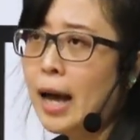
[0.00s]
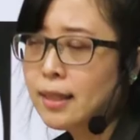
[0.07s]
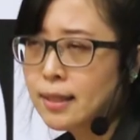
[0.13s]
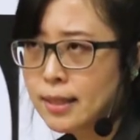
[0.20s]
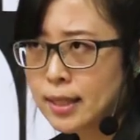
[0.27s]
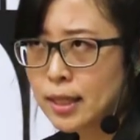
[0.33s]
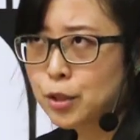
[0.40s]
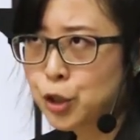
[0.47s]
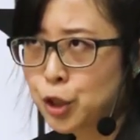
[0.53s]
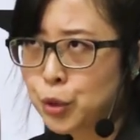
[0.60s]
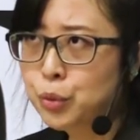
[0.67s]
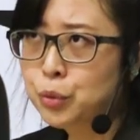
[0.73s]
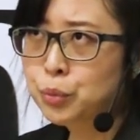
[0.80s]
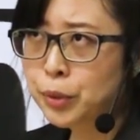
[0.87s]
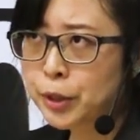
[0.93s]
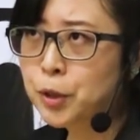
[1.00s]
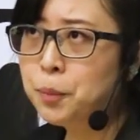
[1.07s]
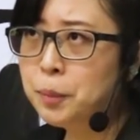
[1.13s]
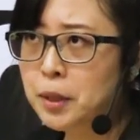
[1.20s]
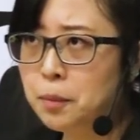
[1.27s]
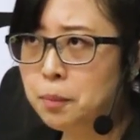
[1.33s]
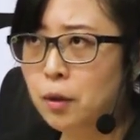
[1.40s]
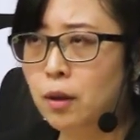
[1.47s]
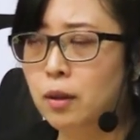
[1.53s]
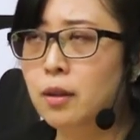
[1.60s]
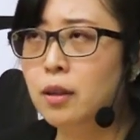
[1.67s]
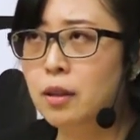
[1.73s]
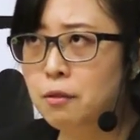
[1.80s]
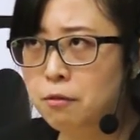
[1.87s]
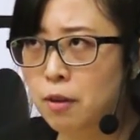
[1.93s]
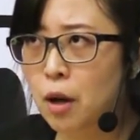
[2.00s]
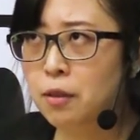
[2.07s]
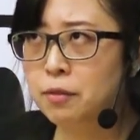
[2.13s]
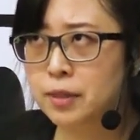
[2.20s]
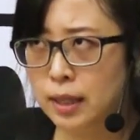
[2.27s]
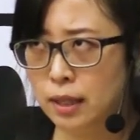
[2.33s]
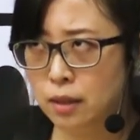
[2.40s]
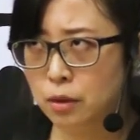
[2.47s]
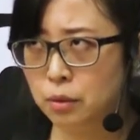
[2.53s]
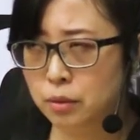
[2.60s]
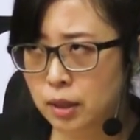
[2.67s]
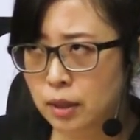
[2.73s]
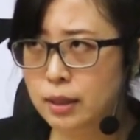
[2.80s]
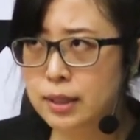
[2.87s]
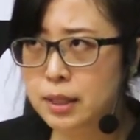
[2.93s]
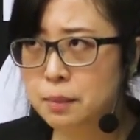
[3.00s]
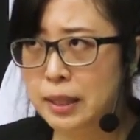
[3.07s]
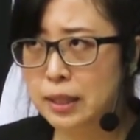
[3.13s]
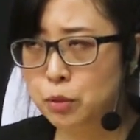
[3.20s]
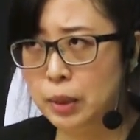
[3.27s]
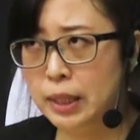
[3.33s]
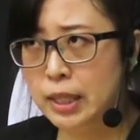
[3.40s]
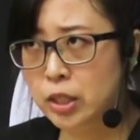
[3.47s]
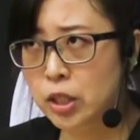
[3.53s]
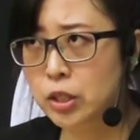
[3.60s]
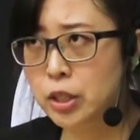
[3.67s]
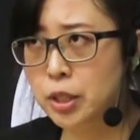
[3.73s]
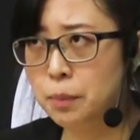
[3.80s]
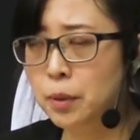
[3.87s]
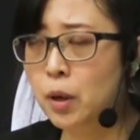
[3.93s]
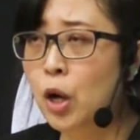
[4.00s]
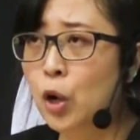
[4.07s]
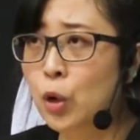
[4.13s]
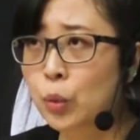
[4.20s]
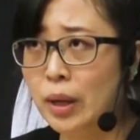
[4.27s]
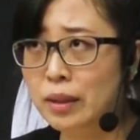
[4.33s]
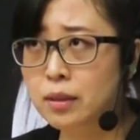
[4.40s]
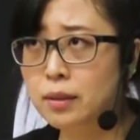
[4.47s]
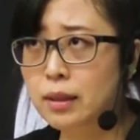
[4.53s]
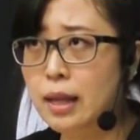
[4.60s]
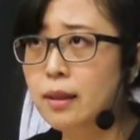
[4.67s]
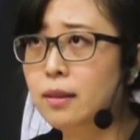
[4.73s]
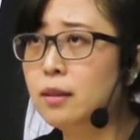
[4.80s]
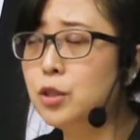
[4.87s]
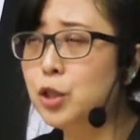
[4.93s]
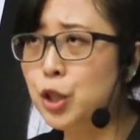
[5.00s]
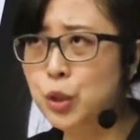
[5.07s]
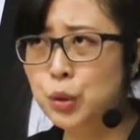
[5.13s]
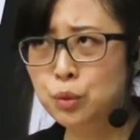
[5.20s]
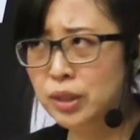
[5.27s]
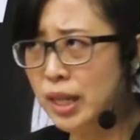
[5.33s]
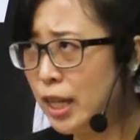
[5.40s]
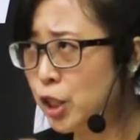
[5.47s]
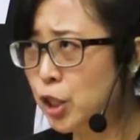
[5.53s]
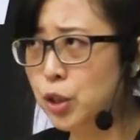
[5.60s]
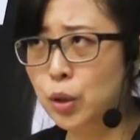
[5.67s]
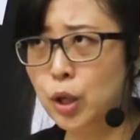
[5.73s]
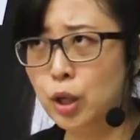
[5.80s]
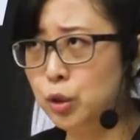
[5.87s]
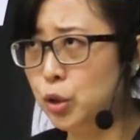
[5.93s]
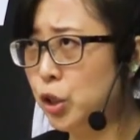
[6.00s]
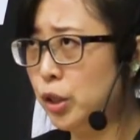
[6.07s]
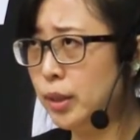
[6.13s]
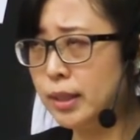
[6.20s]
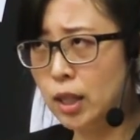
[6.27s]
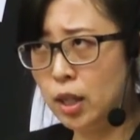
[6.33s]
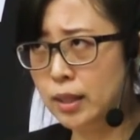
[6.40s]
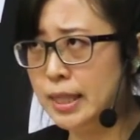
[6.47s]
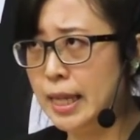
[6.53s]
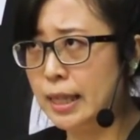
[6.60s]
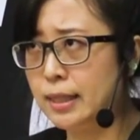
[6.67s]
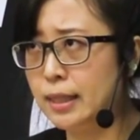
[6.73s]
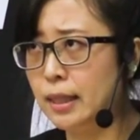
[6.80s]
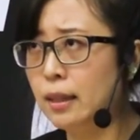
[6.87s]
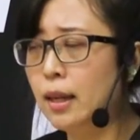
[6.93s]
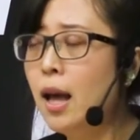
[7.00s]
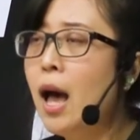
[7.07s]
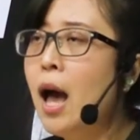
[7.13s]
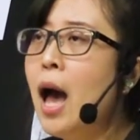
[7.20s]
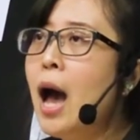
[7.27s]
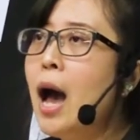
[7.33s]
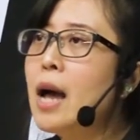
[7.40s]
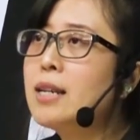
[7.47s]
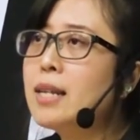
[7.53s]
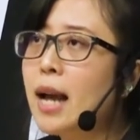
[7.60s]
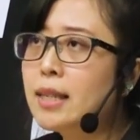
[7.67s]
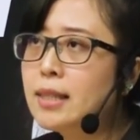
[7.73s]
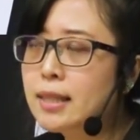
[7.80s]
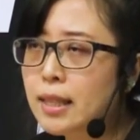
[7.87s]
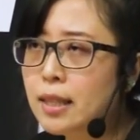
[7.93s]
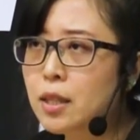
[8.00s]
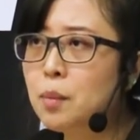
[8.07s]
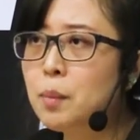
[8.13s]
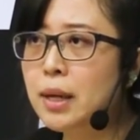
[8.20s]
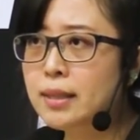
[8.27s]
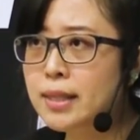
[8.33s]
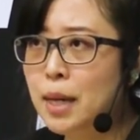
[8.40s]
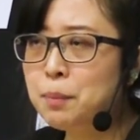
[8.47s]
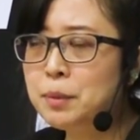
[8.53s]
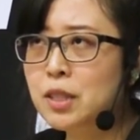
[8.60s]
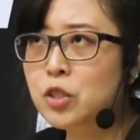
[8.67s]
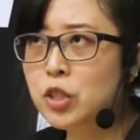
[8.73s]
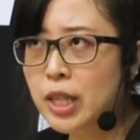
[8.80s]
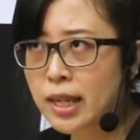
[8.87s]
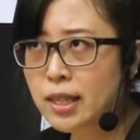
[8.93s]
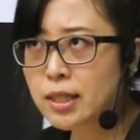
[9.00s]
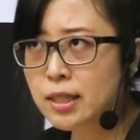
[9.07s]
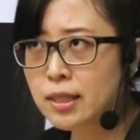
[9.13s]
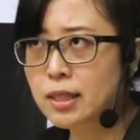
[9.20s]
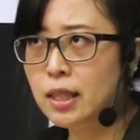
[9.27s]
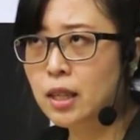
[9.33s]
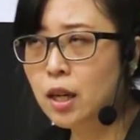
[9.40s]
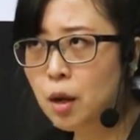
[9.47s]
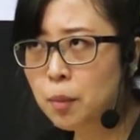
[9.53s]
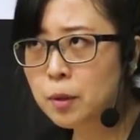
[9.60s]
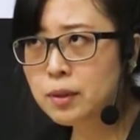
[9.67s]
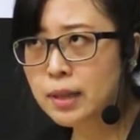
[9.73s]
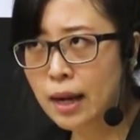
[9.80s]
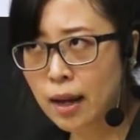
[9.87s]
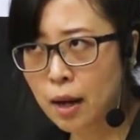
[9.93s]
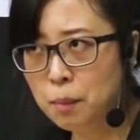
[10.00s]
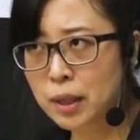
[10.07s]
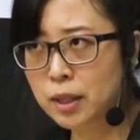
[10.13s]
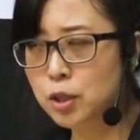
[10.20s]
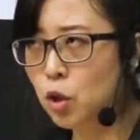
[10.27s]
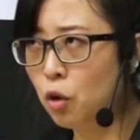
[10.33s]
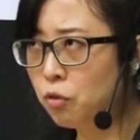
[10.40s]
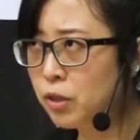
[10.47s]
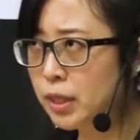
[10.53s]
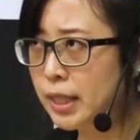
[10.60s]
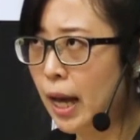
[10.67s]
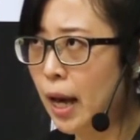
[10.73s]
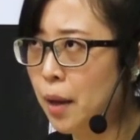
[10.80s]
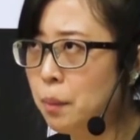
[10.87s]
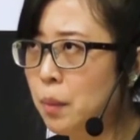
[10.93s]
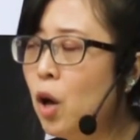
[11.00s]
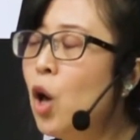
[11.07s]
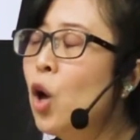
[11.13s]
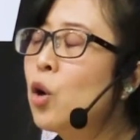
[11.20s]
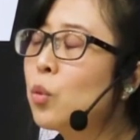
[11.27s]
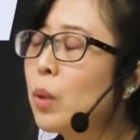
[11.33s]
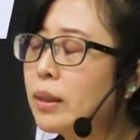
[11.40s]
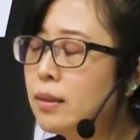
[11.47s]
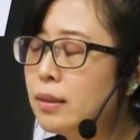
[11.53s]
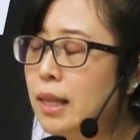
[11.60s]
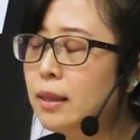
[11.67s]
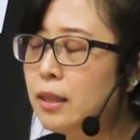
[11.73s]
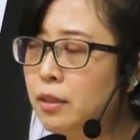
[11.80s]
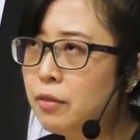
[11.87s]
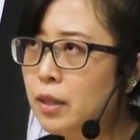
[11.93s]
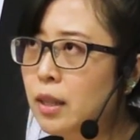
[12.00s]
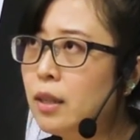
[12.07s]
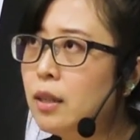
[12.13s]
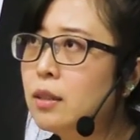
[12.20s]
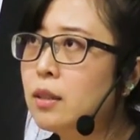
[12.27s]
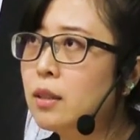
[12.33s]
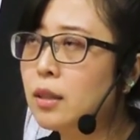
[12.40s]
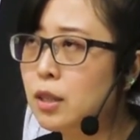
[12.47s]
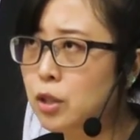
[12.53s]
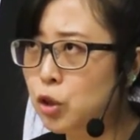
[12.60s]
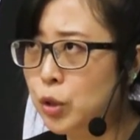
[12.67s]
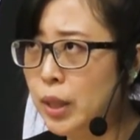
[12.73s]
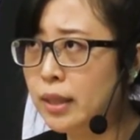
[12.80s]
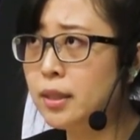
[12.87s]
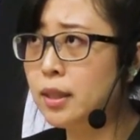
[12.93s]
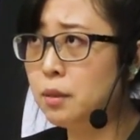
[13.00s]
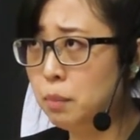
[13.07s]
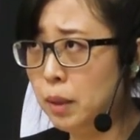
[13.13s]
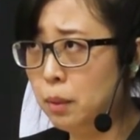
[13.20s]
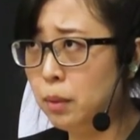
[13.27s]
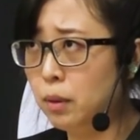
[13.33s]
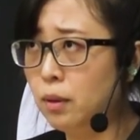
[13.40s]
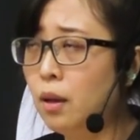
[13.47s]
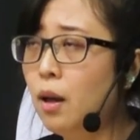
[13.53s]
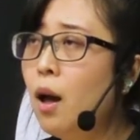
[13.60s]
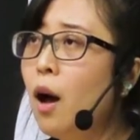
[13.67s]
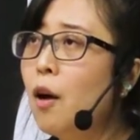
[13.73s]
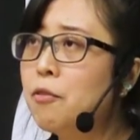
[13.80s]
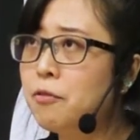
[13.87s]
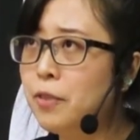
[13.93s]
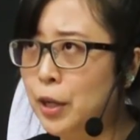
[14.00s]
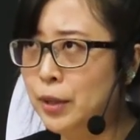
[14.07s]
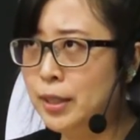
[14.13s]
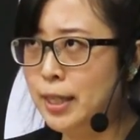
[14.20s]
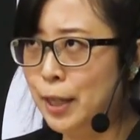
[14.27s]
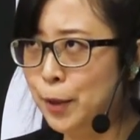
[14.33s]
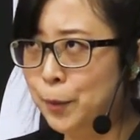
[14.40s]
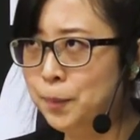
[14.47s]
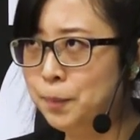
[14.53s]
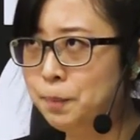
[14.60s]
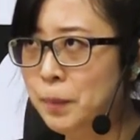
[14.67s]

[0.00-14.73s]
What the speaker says: I see two real people involved in an intimate relationship rather than two national cultures contacting. And I see them adapting changes in couple dynamics over time rather than living in the constructed bubble of fairy tale.